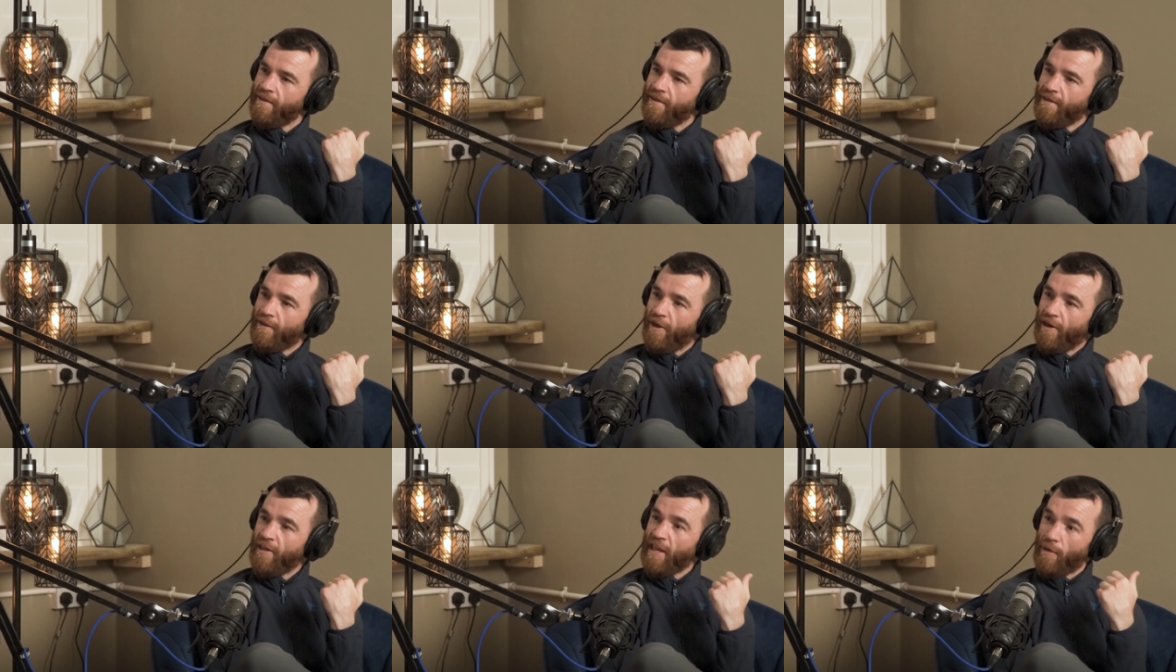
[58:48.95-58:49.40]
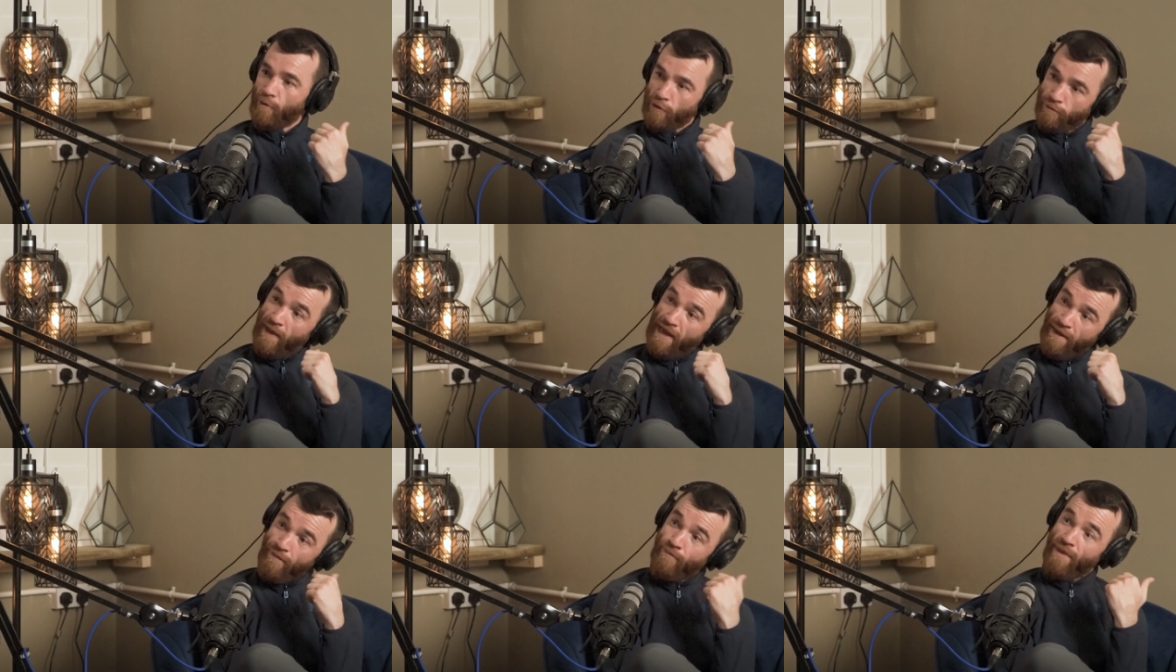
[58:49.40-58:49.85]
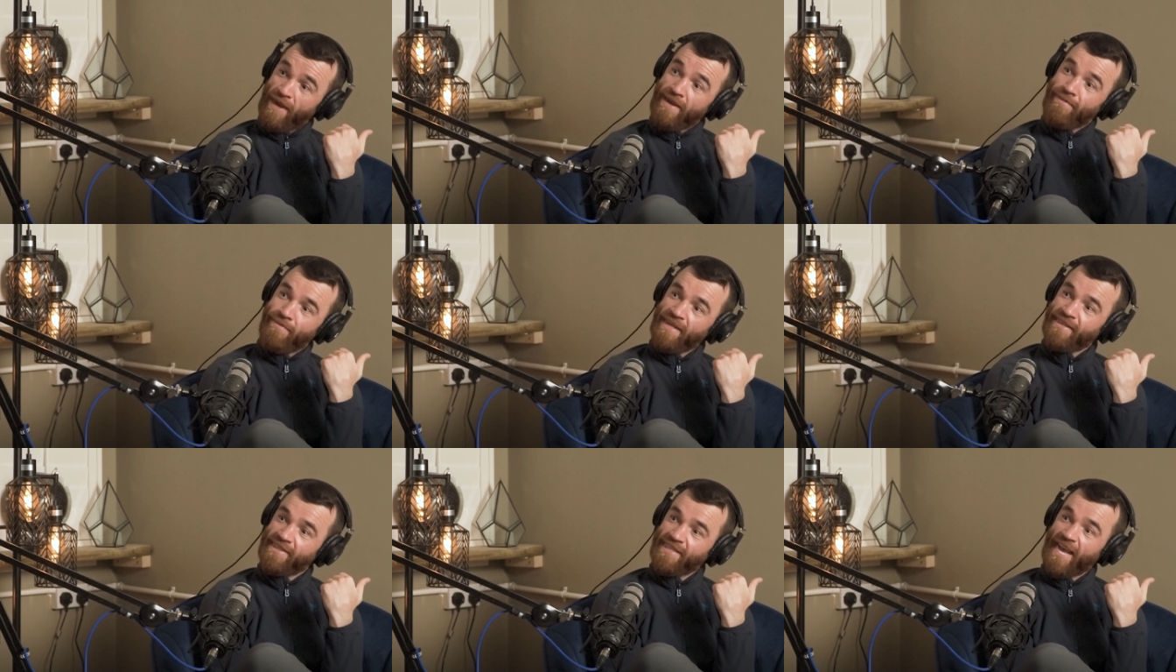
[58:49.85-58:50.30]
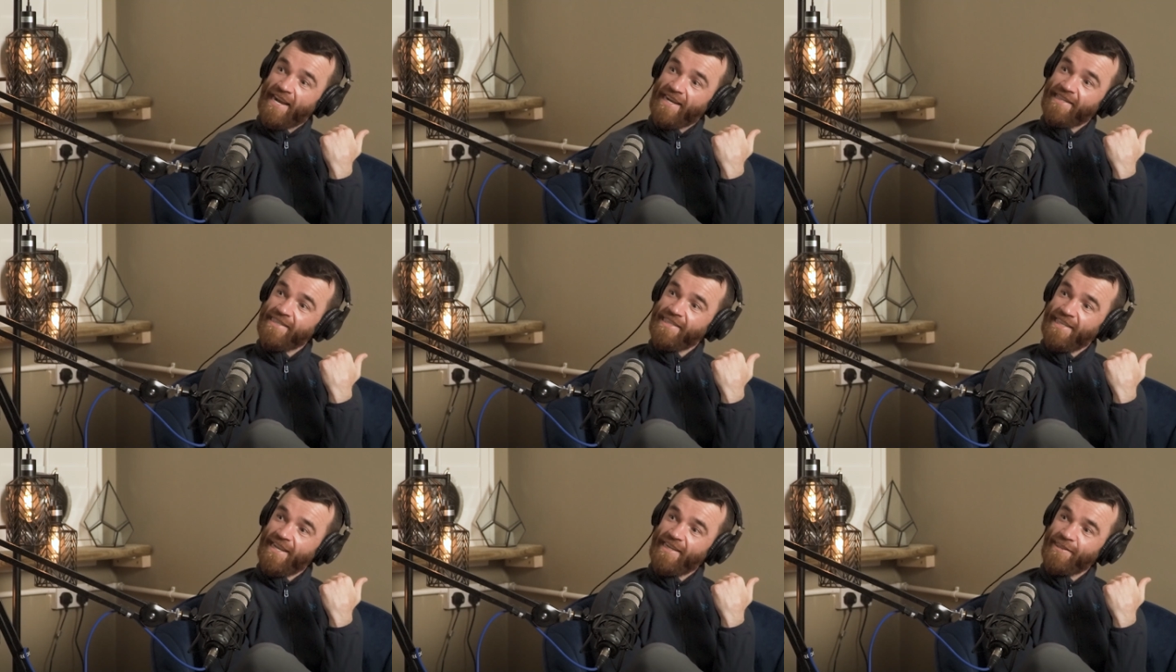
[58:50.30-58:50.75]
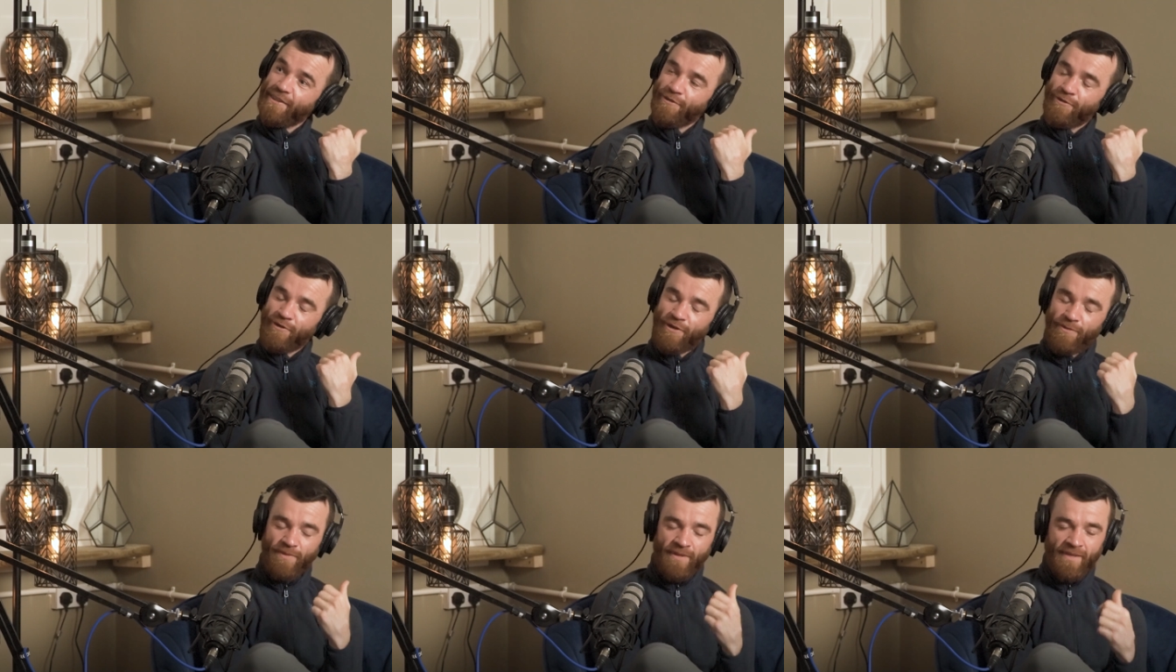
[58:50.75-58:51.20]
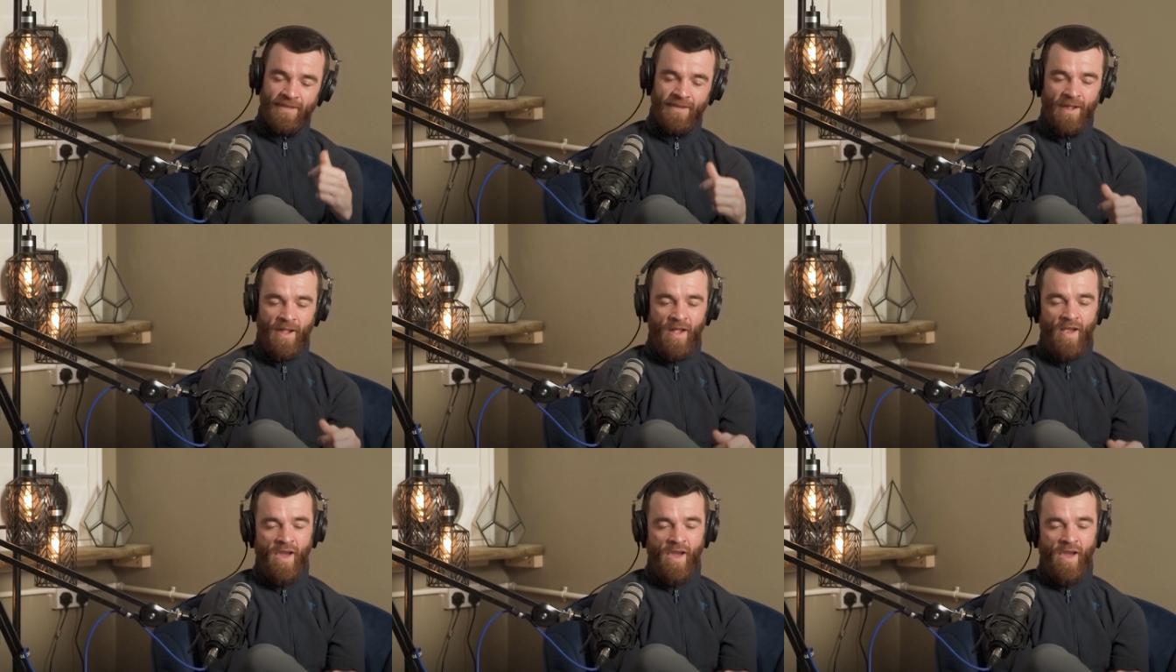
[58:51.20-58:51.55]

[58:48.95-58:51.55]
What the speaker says: You know, that was my mentality, lad, you know what I mean?